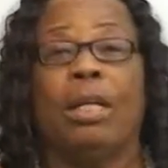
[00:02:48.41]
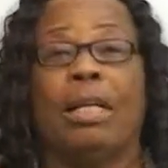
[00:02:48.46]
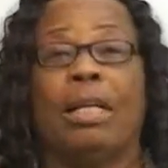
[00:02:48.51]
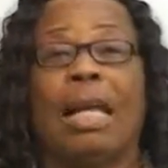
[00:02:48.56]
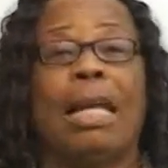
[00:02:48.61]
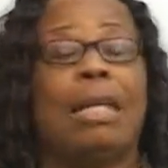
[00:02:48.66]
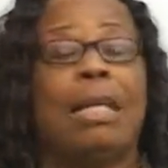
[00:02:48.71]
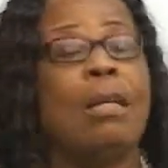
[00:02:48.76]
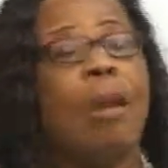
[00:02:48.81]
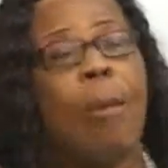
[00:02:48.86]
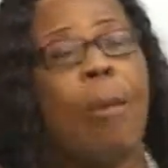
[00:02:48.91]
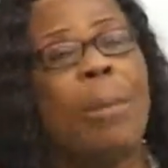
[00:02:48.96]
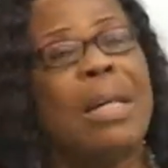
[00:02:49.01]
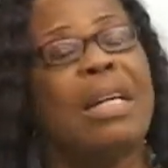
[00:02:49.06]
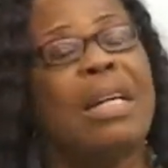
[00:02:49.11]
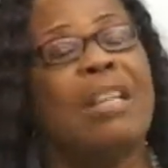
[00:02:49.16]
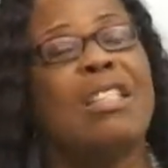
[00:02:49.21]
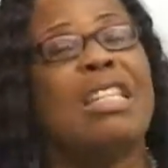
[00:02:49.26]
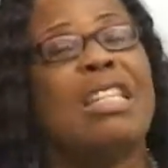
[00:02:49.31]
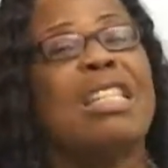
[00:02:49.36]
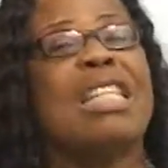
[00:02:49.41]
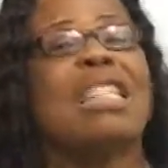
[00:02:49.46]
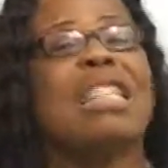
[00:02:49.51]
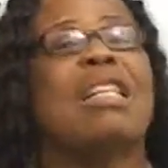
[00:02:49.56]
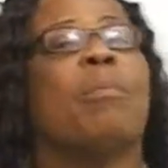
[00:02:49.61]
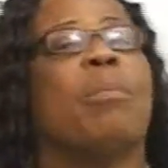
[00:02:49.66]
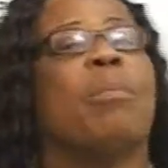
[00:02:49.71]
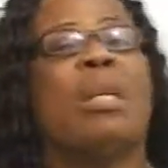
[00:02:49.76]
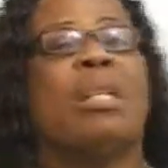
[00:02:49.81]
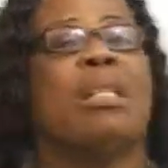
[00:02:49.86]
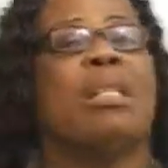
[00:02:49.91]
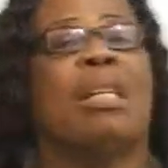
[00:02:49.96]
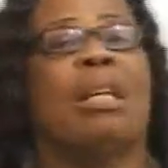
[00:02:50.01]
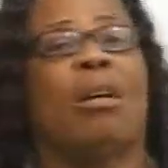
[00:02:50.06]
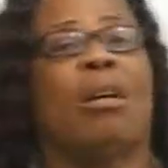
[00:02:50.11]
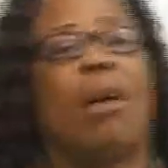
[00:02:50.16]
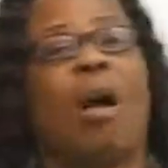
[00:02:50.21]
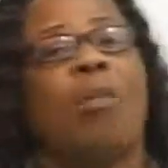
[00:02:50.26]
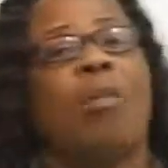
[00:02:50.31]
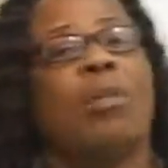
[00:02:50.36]
That not because this is somebody's an
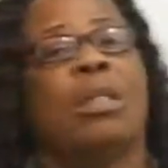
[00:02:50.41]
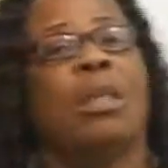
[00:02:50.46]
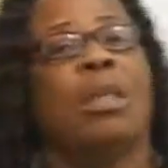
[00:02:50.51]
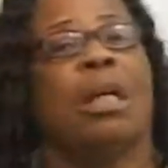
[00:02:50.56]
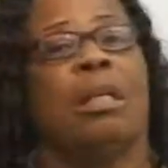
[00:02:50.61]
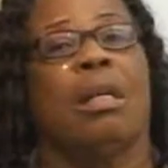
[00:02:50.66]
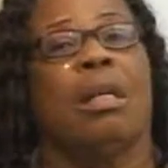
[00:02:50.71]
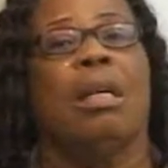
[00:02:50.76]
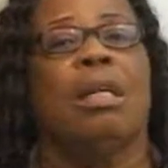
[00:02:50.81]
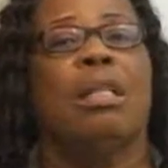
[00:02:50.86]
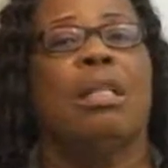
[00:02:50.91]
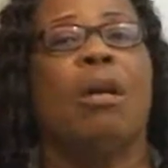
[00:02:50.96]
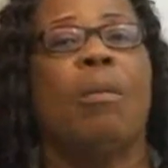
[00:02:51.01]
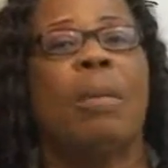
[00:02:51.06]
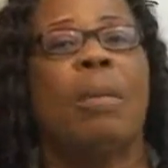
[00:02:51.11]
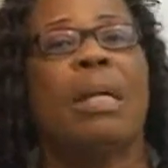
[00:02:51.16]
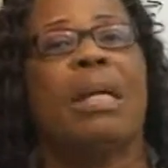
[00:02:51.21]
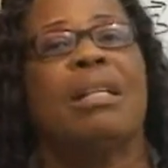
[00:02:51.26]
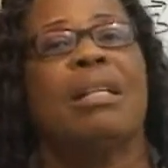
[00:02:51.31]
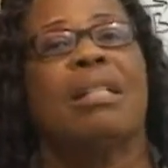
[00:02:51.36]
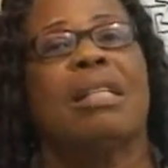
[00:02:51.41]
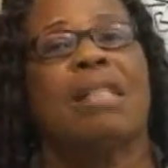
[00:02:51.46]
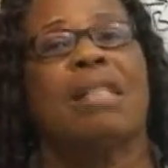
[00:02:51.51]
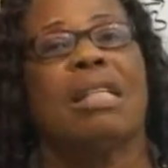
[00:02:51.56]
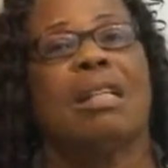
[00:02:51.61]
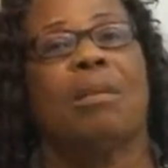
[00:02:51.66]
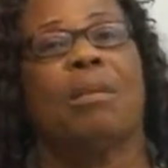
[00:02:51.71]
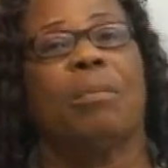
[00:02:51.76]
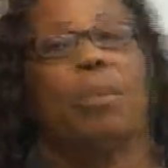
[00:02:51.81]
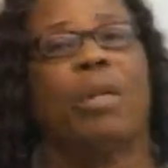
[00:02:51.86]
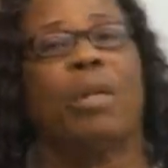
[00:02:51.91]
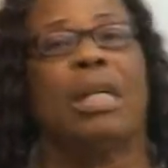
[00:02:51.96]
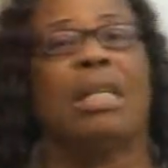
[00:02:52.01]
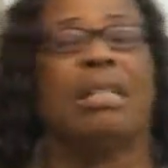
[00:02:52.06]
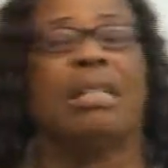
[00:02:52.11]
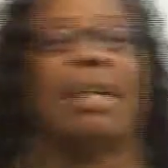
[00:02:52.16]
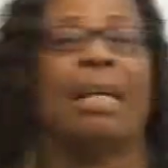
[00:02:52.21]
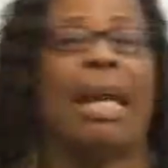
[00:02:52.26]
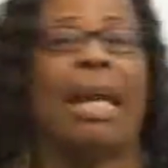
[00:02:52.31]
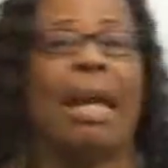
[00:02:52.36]
accountant, not because this is
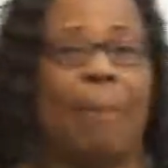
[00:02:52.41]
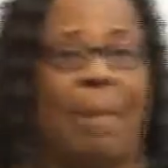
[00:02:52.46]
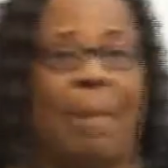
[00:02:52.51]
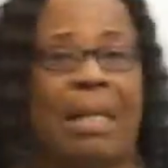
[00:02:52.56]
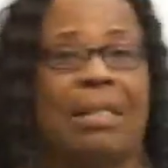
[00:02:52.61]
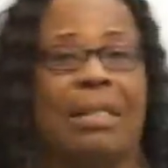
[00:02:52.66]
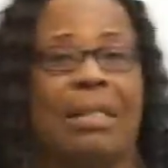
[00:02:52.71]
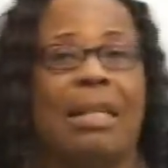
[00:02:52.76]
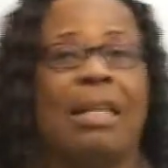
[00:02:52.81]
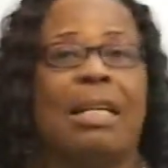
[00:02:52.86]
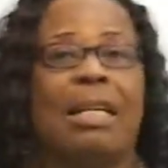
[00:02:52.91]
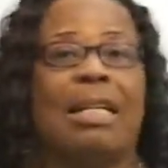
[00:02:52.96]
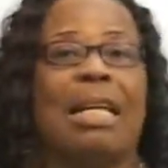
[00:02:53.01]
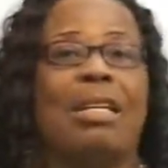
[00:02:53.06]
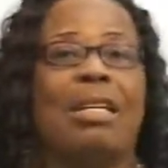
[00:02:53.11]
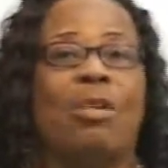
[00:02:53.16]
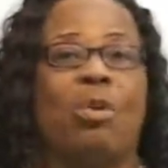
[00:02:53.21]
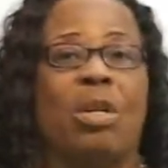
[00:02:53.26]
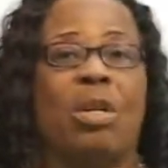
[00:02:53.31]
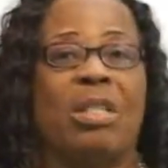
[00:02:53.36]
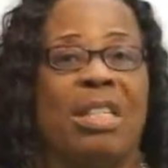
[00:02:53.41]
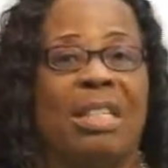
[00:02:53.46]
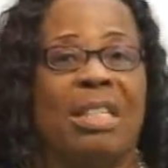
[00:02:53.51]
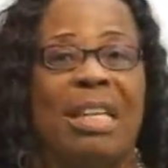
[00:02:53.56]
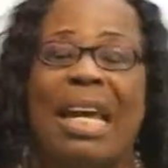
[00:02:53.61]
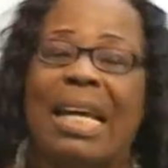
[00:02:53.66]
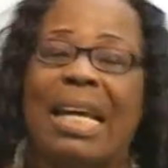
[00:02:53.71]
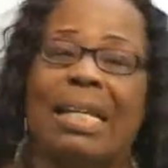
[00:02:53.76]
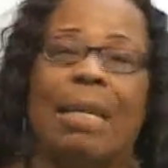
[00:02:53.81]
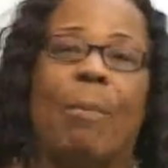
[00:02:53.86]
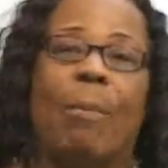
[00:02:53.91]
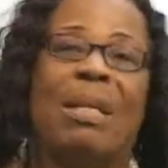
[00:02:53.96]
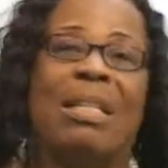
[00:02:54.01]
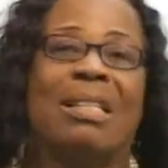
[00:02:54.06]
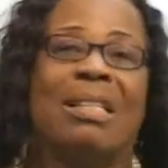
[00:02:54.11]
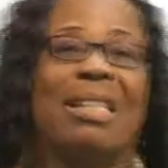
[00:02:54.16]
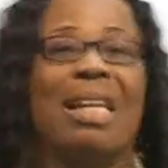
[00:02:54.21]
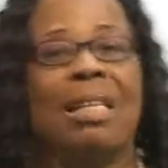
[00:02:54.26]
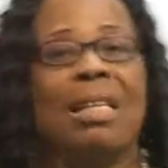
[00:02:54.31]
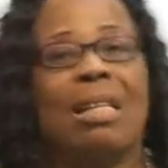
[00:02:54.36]
somebody's a chemist, that you just take them and
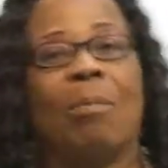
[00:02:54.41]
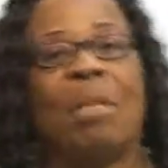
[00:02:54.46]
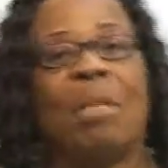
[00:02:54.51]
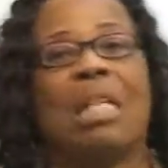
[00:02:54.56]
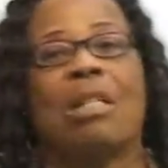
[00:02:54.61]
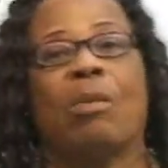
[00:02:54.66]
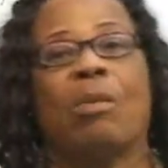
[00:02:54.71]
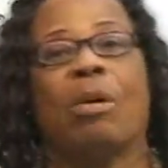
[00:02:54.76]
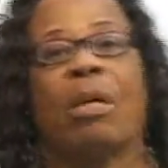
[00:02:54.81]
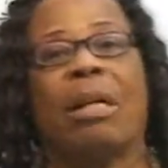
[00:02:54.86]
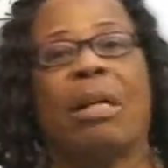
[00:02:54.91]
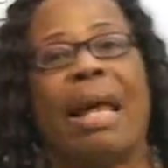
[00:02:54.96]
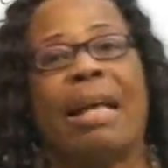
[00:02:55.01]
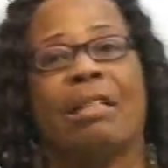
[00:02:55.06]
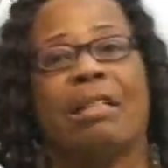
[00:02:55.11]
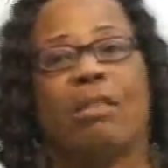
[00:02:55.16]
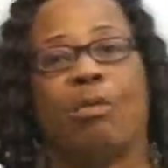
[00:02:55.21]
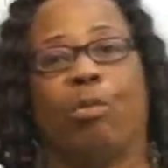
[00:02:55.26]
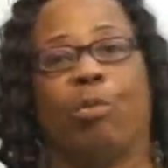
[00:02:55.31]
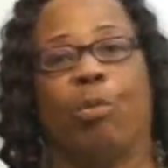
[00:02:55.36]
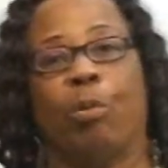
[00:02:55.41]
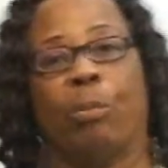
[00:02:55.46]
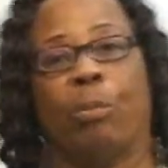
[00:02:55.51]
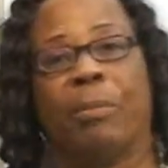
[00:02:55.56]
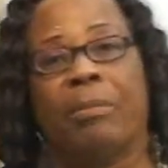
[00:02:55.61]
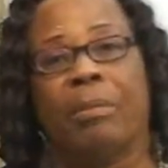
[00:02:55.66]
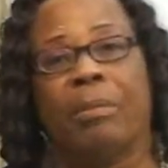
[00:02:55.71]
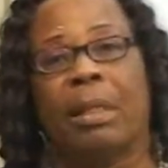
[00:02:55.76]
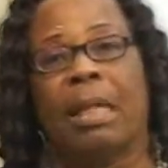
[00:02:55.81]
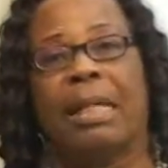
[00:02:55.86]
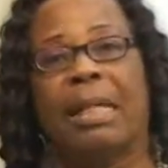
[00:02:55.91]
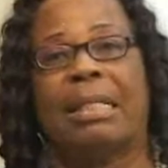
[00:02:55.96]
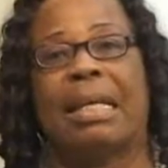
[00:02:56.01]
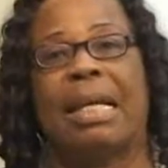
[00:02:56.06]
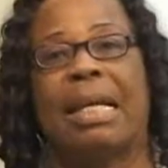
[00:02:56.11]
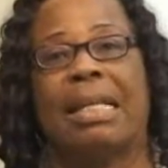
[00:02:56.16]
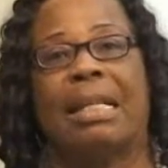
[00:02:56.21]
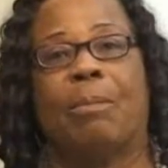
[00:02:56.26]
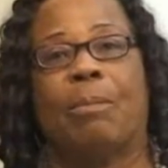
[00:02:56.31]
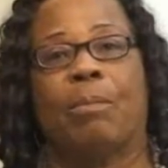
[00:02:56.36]
send them into a classroom and
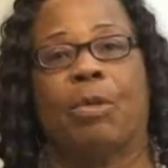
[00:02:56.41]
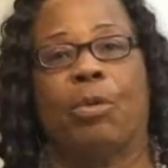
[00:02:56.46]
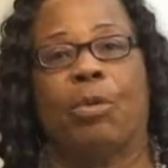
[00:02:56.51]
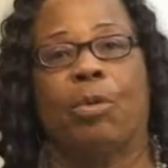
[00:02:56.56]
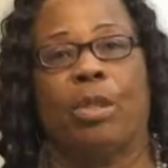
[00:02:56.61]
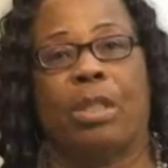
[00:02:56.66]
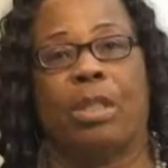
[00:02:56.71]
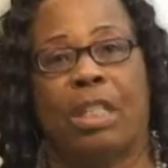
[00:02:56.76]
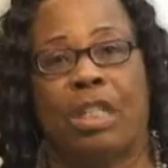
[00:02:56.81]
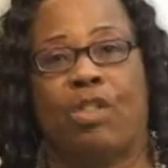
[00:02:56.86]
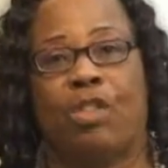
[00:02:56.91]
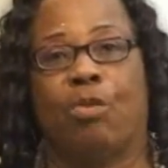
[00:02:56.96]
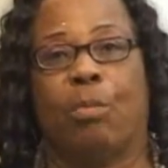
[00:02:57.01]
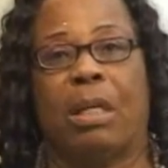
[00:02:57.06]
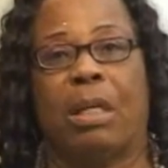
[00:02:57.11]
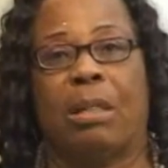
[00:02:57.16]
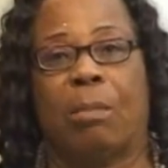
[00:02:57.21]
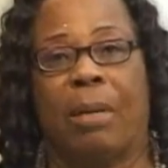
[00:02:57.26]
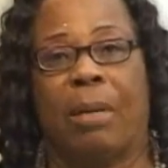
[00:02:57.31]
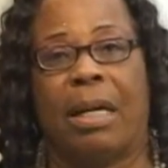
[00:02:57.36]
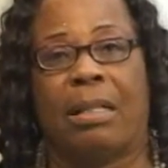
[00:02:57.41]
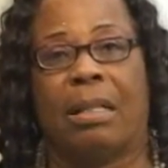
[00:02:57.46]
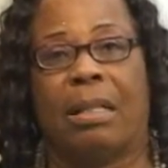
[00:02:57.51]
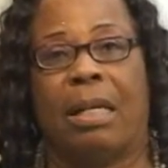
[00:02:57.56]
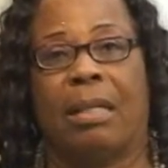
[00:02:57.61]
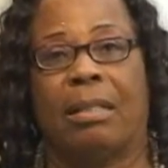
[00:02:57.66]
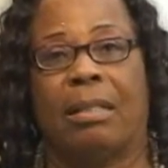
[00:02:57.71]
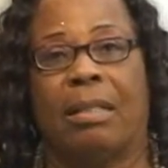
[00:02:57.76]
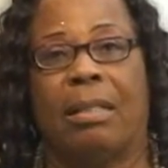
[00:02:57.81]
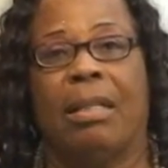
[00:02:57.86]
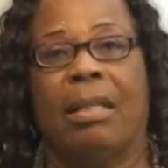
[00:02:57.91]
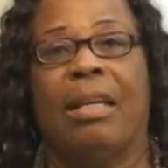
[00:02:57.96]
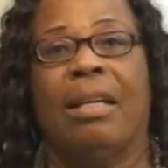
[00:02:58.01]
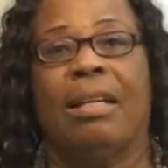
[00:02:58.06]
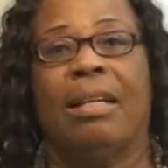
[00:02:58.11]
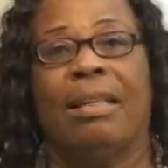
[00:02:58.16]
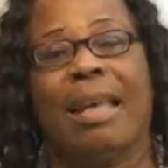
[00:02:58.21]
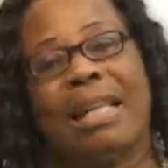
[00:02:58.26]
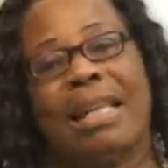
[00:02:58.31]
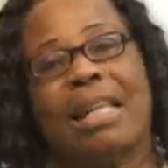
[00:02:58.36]
tell them to go and teach mathematics.
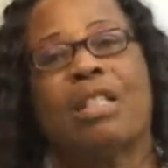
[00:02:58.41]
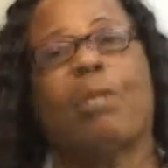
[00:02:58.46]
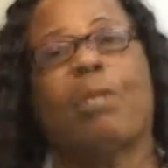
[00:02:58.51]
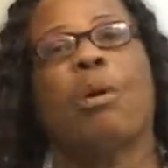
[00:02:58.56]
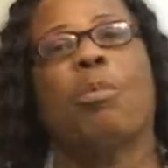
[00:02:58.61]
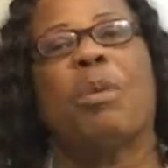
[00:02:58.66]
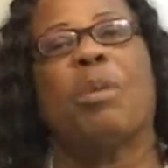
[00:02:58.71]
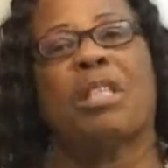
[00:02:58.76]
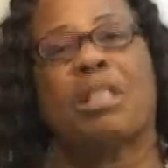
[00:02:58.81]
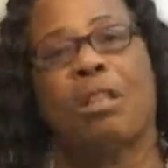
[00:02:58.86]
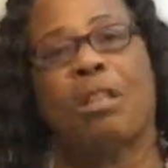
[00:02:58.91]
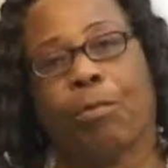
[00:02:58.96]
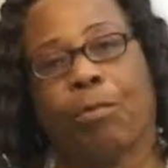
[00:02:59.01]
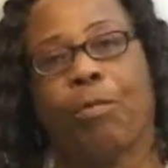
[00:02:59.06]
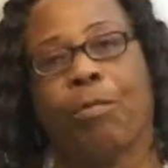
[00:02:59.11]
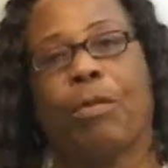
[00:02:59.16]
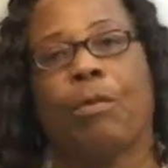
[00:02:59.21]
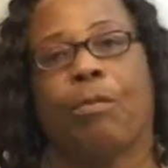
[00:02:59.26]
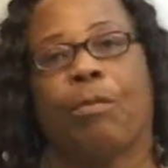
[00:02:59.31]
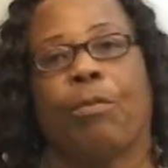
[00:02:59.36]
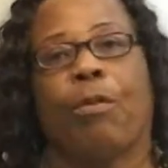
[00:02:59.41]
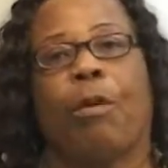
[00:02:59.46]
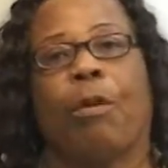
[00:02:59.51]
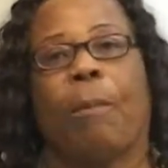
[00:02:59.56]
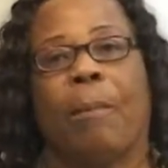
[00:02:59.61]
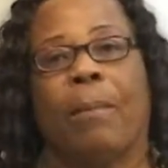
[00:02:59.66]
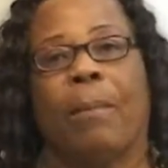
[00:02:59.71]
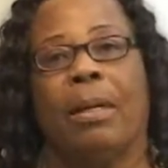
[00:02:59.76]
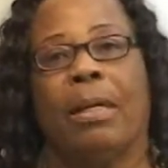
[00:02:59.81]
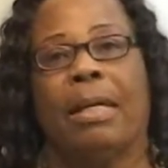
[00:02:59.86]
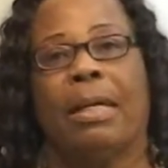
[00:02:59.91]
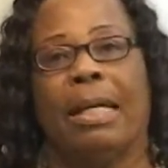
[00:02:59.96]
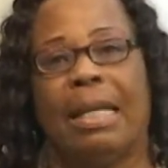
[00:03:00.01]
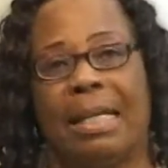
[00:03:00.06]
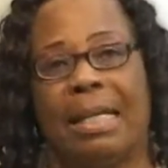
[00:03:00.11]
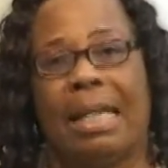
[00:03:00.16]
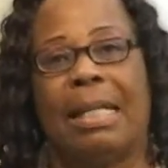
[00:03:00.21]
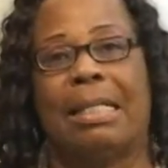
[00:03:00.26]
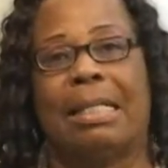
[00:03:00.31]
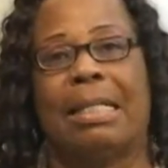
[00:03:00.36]
That is what we're suffering from
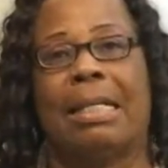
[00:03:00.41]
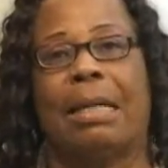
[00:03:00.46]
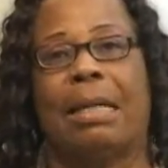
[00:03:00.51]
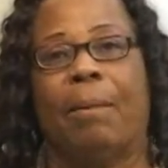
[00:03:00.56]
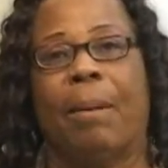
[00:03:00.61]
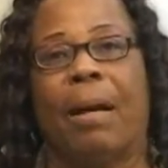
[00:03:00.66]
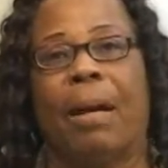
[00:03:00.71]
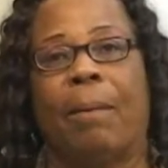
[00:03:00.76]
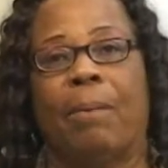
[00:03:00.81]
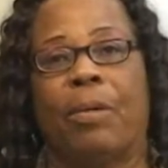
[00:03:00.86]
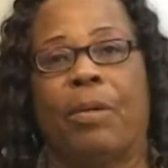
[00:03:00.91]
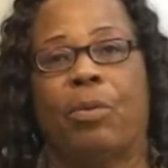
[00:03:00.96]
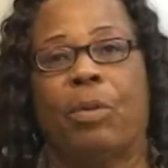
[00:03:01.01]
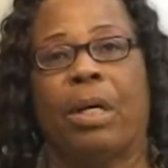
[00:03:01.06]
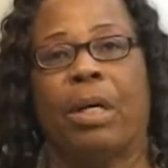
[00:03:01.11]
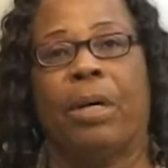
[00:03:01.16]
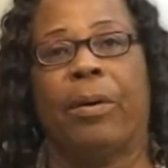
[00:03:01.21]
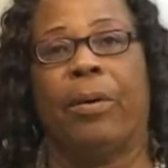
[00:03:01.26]
in Antigua Barbuda.